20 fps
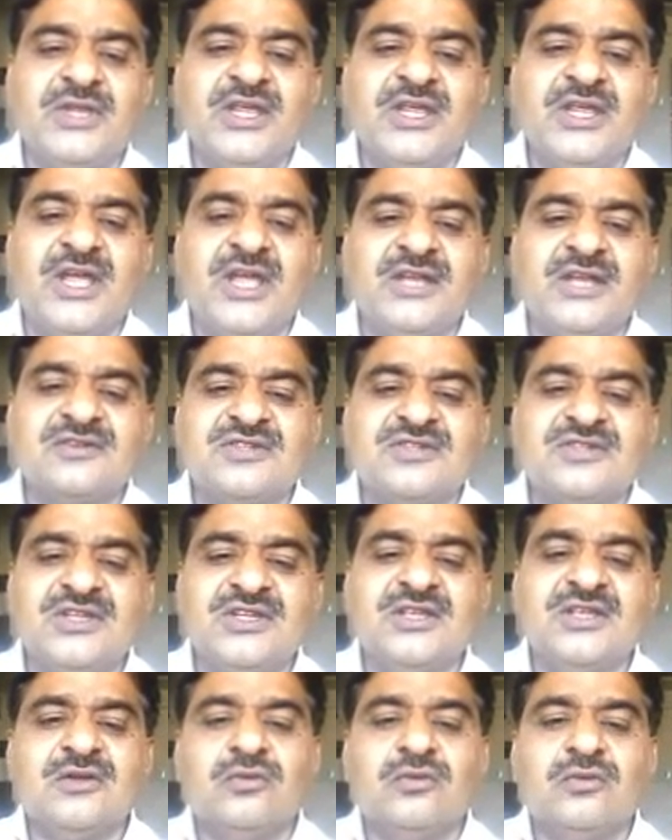A and
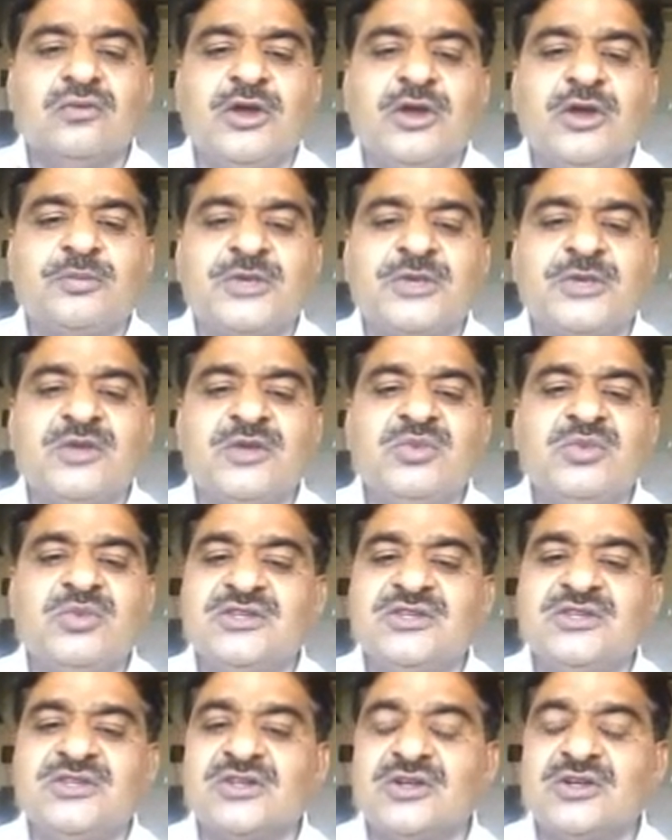C, we obtain
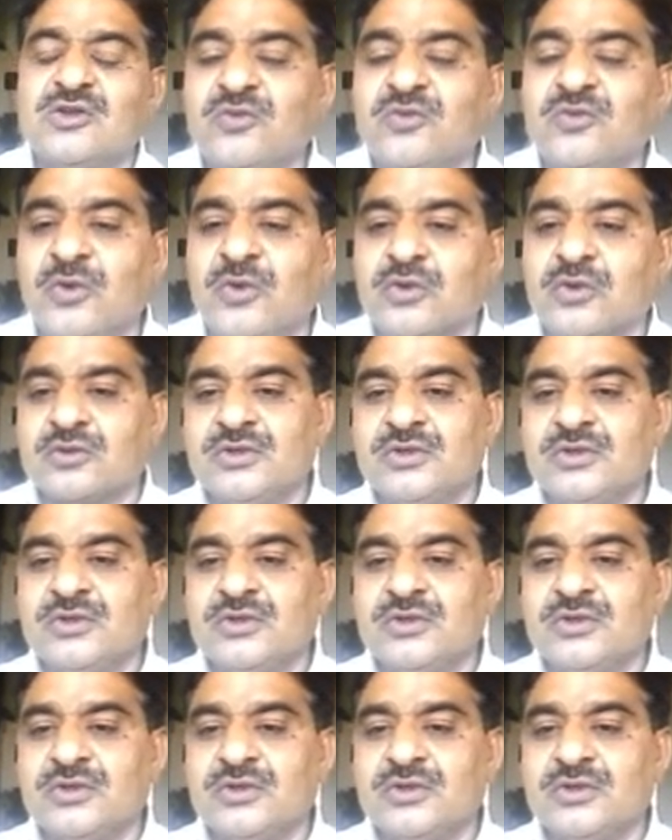B is equal to 4.